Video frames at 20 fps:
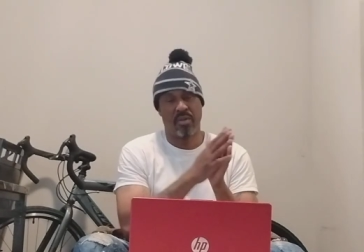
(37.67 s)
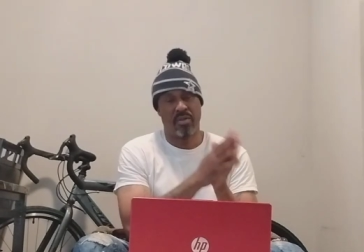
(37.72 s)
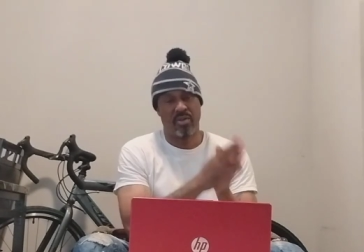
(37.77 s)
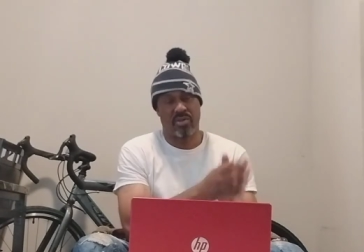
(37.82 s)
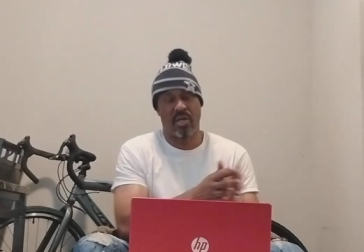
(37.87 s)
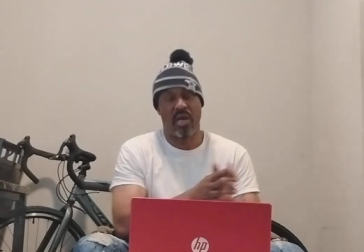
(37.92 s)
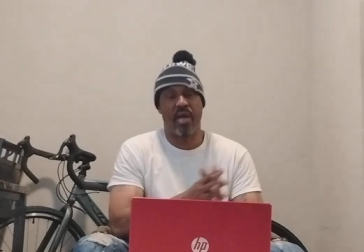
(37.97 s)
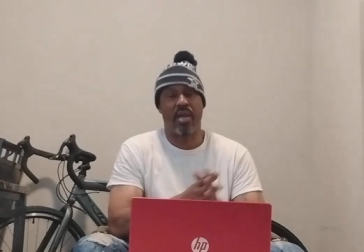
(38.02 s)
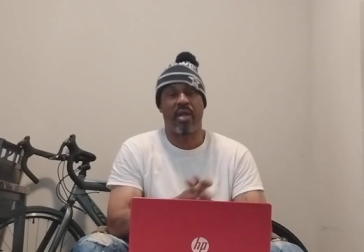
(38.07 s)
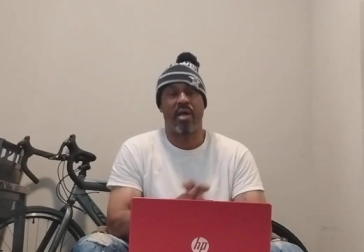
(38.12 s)

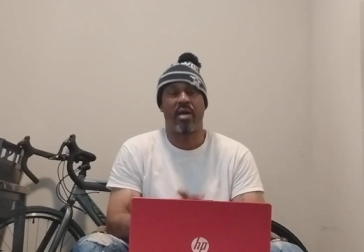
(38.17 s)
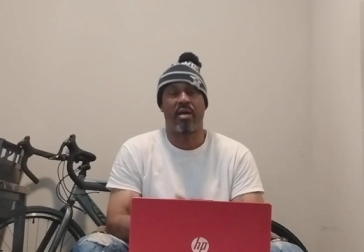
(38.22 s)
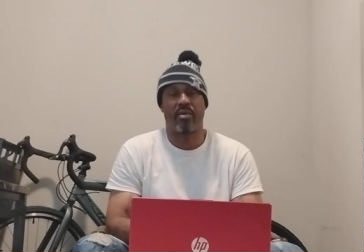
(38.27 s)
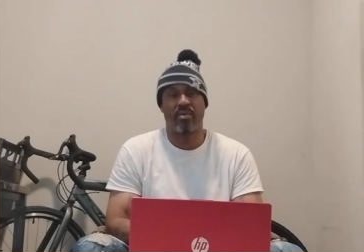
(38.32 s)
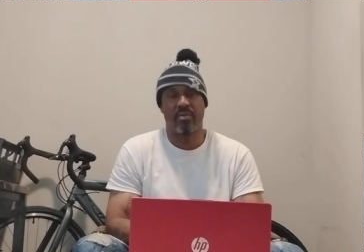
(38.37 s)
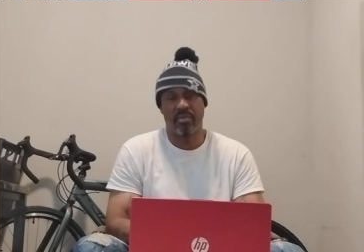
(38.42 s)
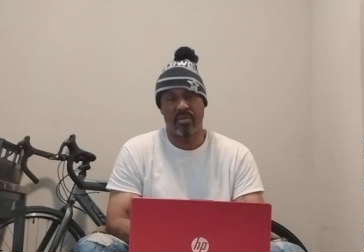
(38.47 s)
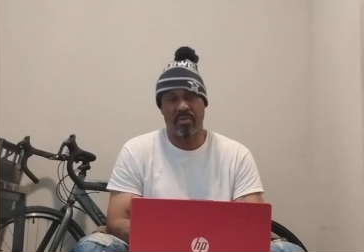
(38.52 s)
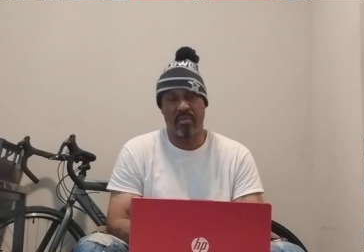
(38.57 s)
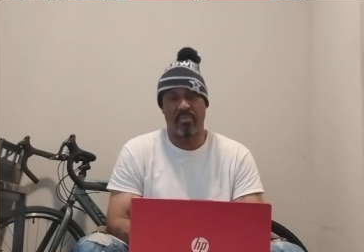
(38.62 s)
Shout
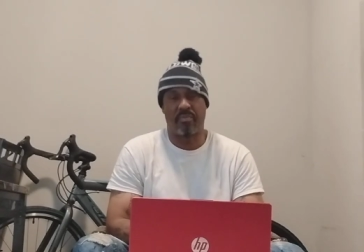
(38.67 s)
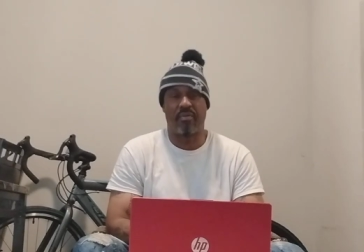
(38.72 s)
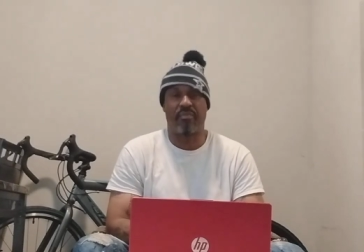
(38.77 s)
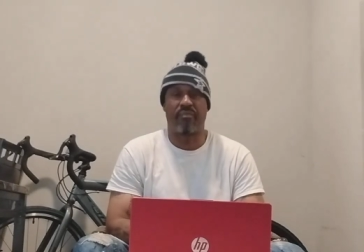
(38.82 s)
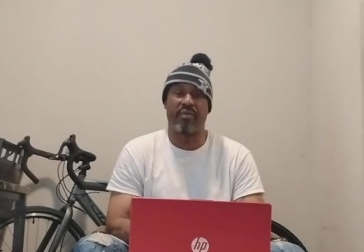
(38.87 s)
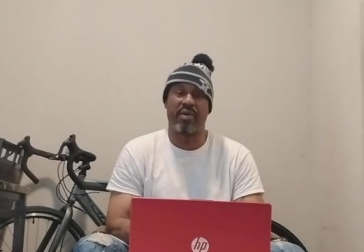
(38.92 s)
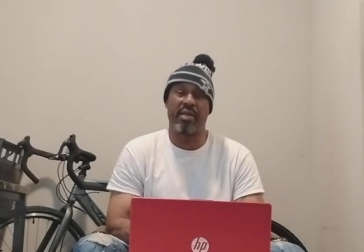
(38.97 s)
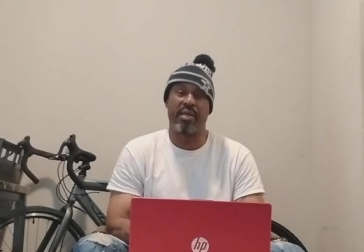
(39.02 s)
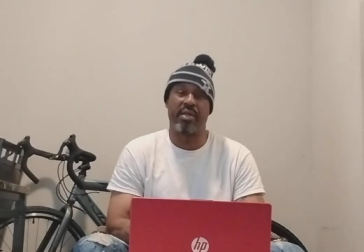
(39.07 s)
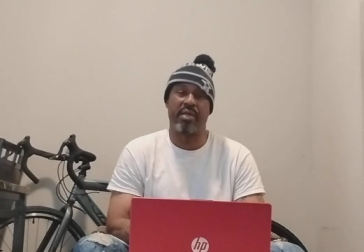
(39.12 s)
out to my
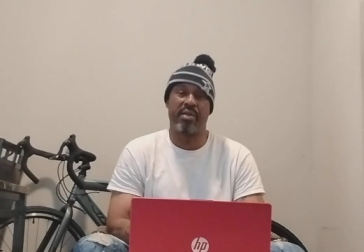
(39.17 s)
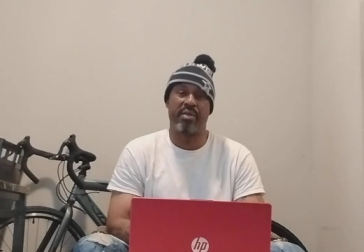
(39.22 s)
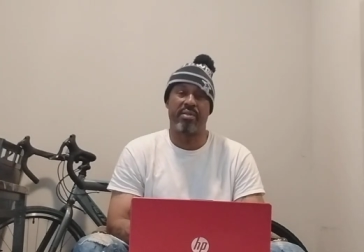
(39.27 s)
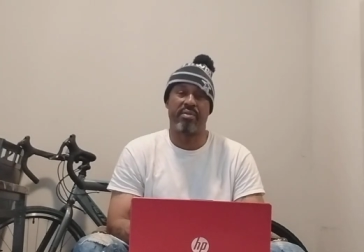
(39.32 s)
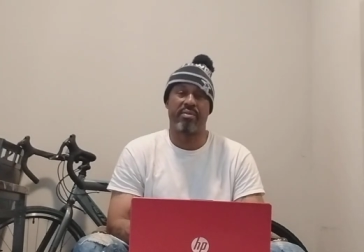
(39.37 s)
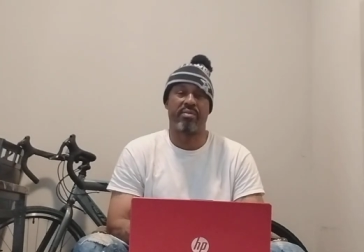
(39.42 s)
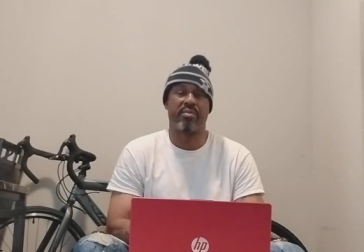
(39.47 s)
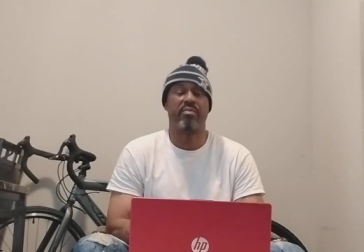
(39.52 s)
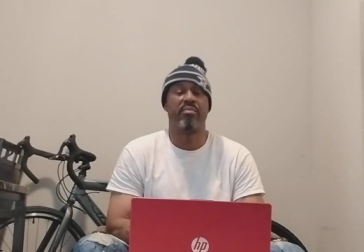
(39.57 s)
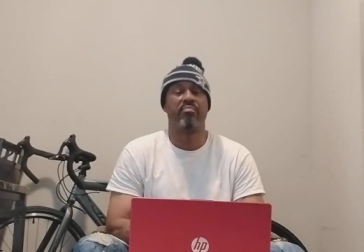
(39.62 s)

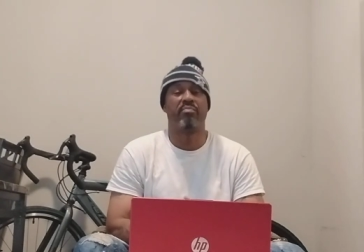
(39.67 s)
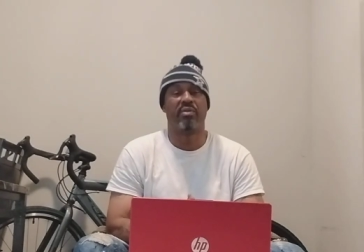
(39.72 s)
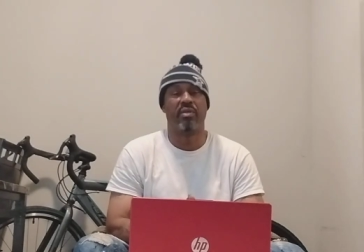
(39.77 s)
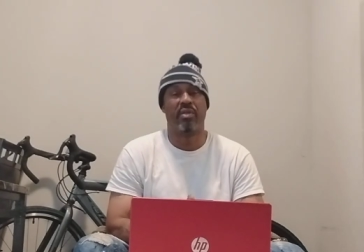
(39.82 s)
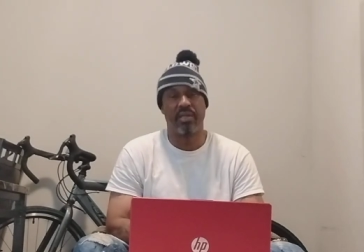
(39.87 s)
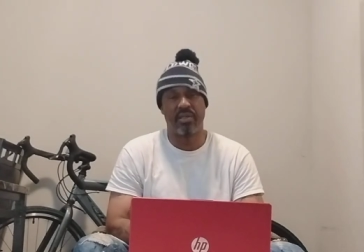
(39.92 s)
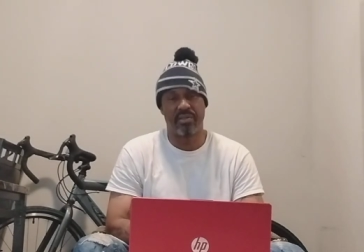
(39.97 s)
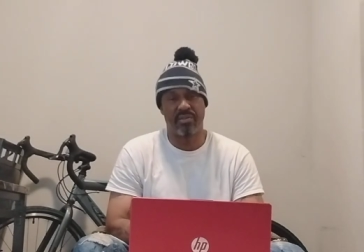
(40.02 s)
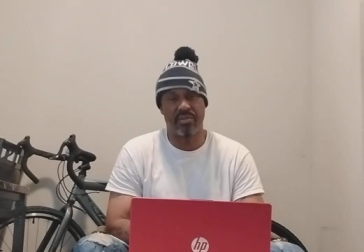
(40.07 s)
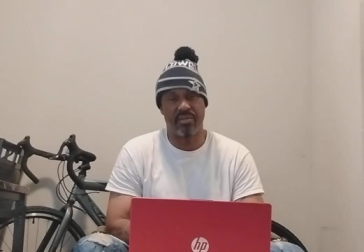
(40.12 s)
fans, my
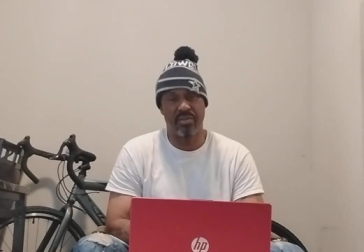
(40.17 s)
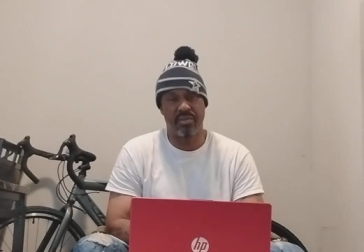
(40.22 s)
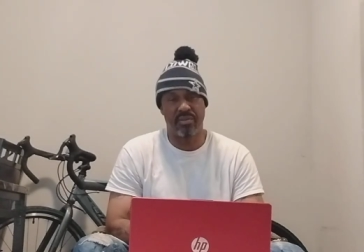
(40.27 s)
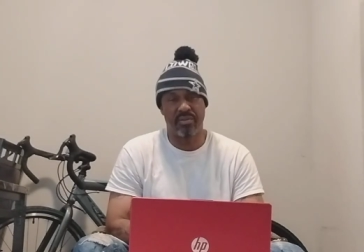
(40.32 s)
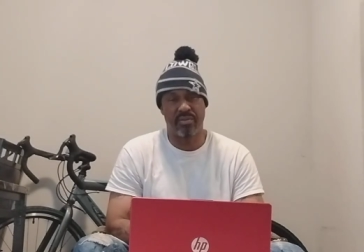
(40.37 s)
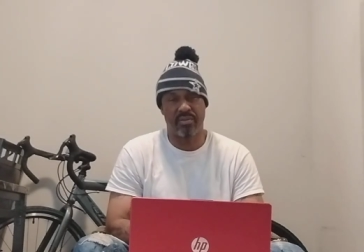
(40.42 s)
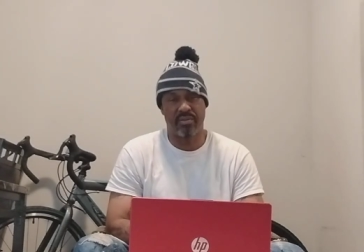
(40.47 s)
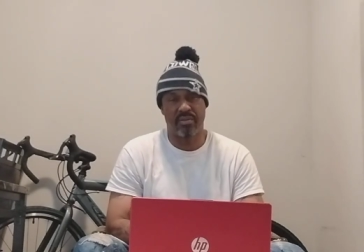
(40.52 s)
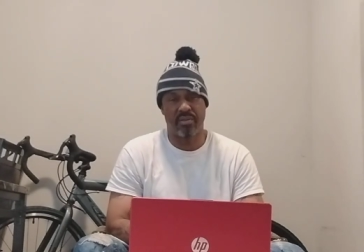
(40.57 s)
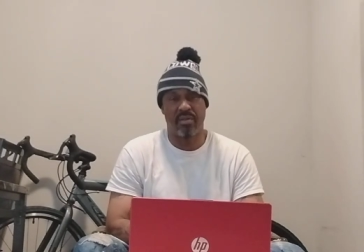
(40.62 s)

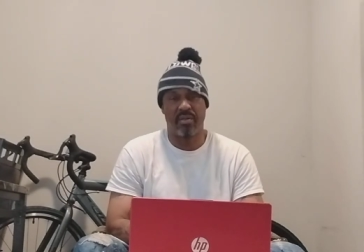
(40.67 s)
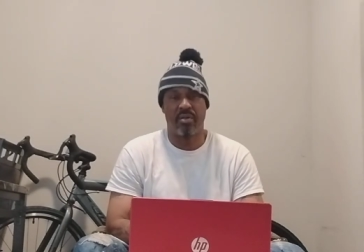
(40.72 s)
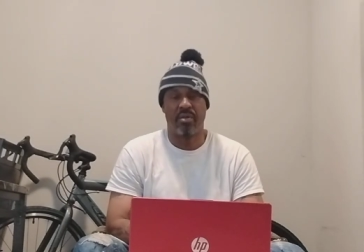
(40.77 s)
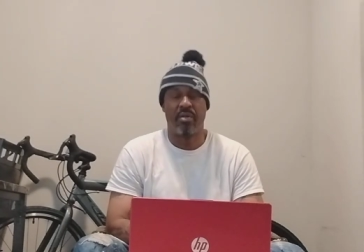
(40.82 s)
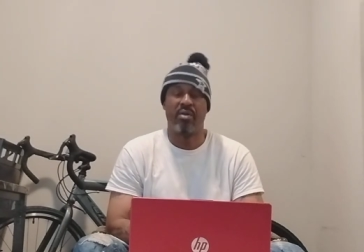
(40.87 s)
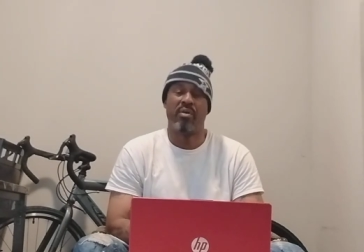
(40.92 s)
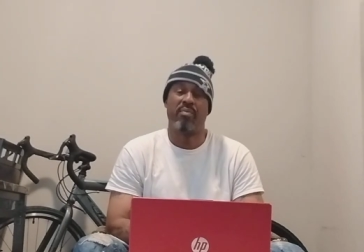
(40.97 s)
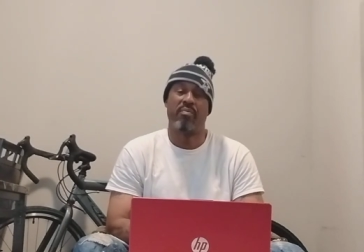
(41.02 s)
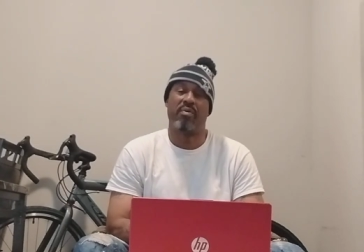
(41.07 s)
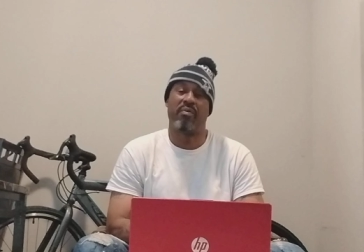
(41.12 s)
listeners,
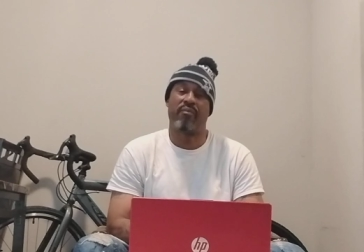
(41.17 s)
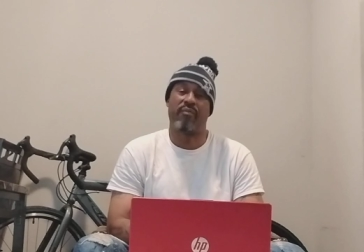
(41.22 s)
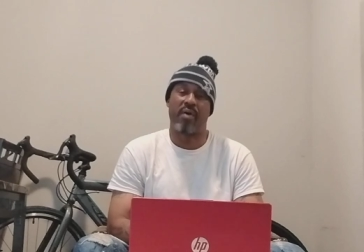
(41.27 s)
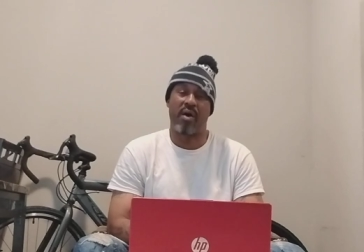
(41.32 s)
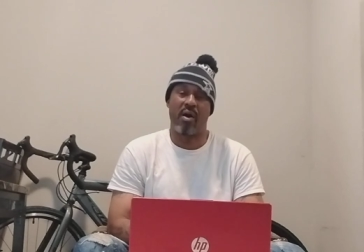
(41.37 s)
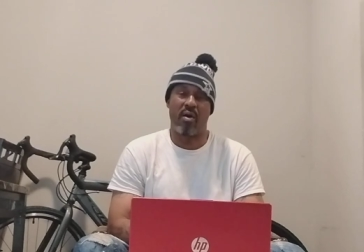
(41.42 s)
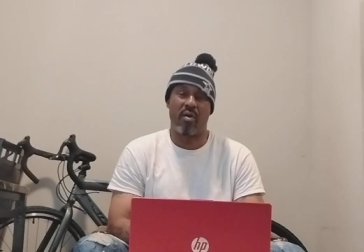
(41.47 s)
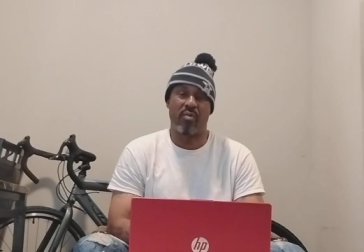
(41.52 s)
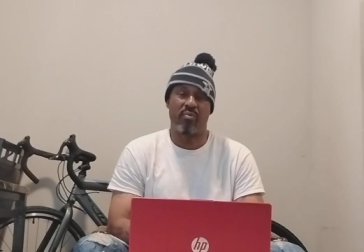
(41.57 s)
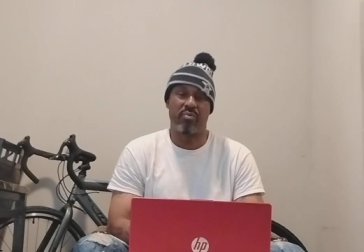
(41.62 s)
my
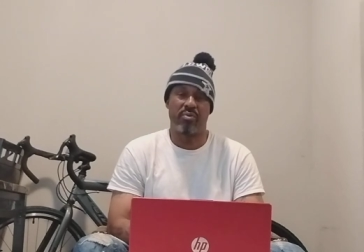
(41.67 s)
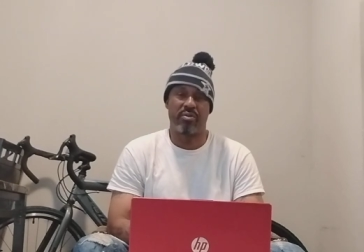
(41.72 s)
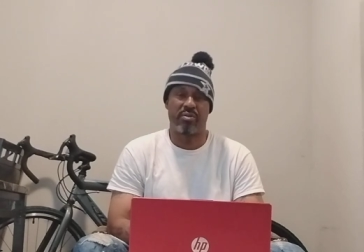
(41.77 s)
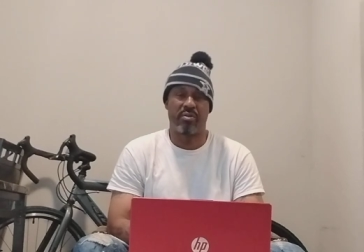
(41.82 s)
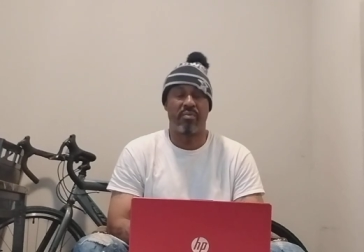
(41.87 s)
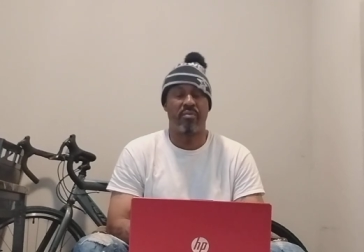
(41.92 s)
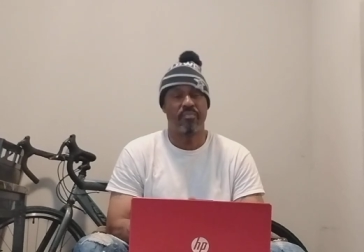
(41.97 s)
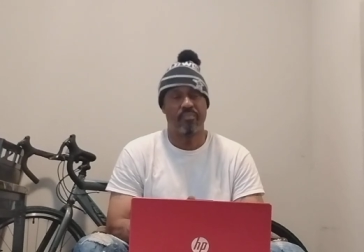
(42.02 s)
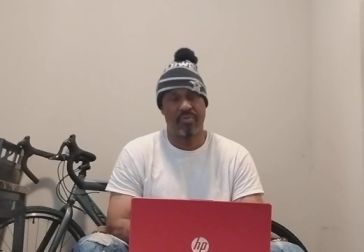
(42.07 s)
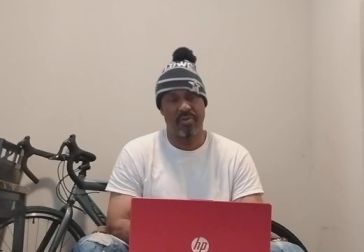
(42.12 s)
followers.
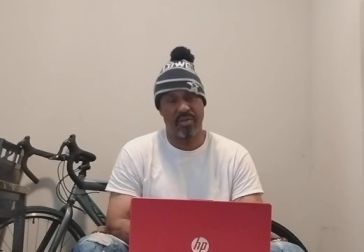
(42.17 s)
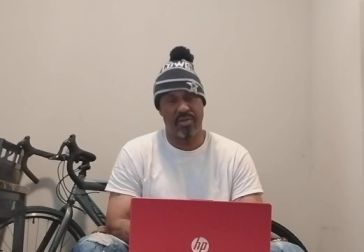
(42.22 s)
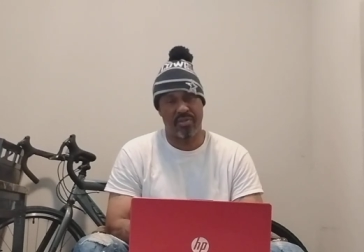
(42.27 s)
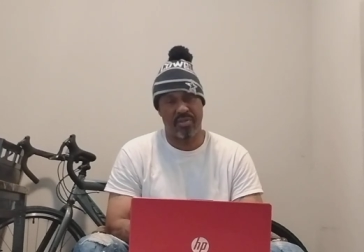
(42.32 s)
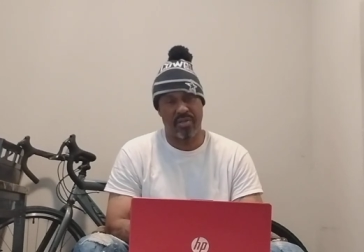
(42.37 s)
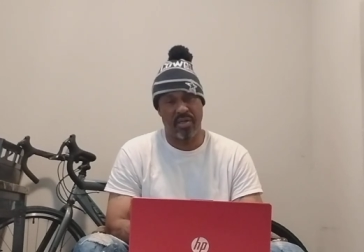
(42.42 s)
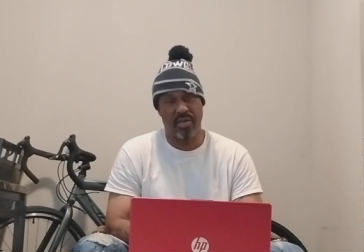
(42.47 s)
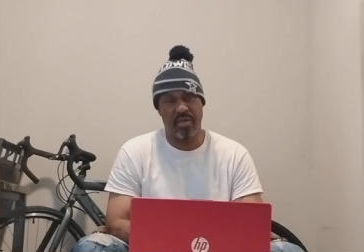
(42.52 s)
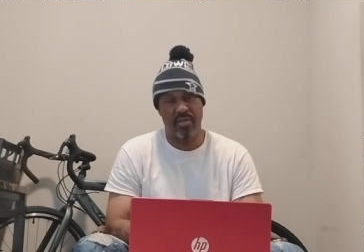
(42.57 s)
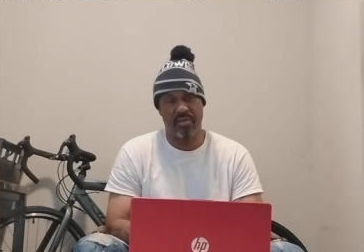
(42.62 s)

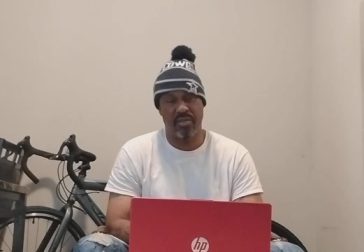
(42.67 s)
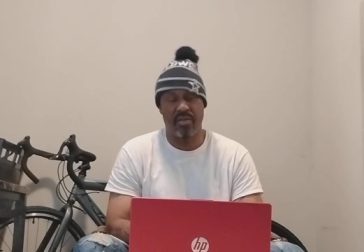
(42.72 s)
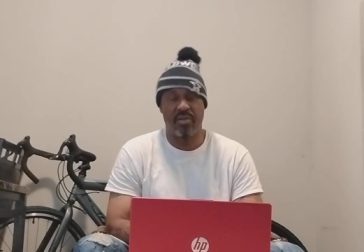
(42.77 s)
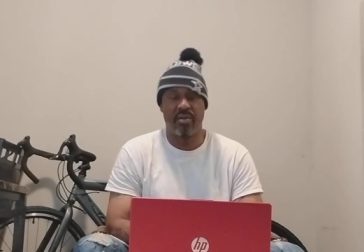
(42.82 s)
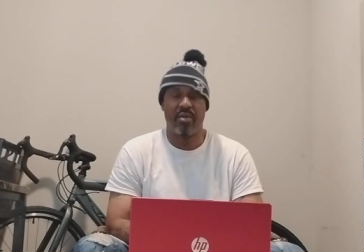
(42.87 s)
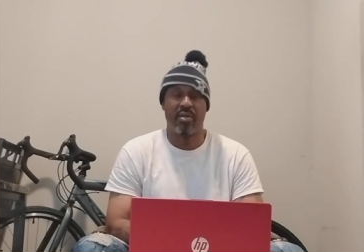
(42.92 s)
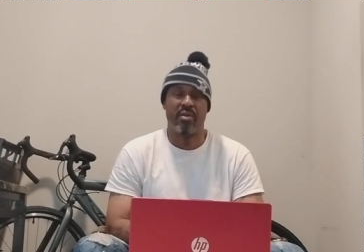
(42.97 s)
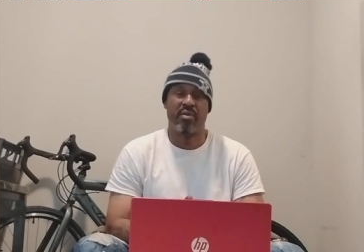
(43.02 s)
Appreciate you.